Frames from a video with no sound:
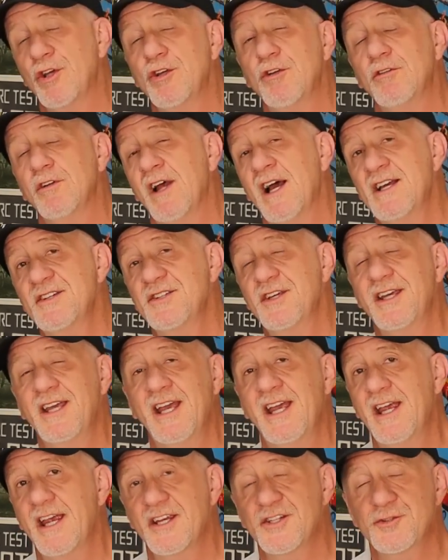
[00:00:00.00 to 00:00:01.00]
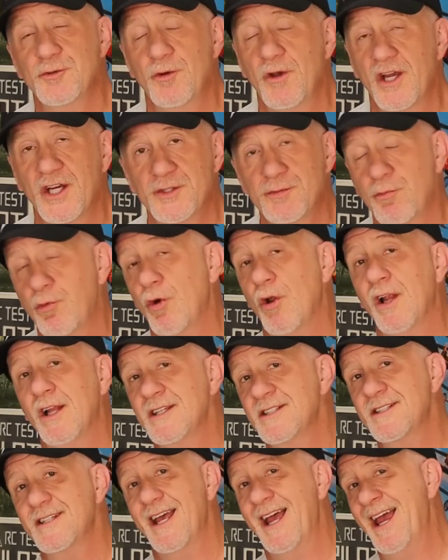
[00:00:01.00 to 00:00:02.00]
utilizing AS3X
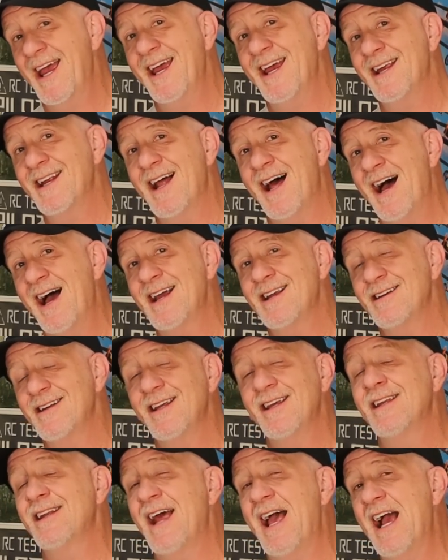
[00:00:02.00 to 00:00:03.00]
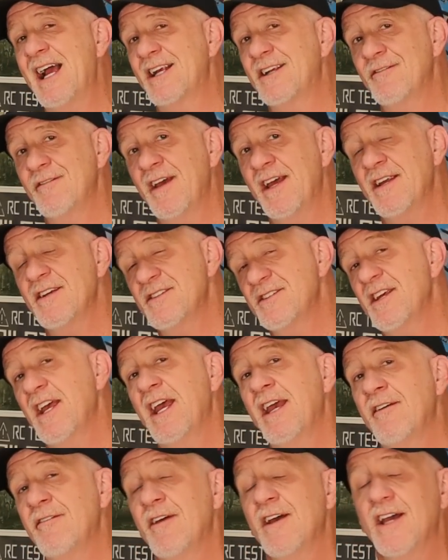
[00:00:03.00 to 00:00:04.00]
Plus, and I did activate
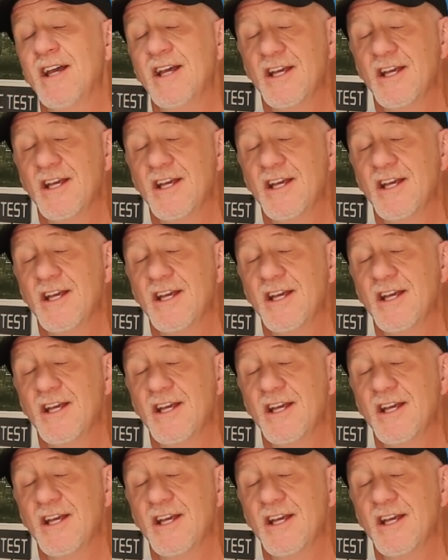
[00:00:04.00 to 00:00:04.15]
Safe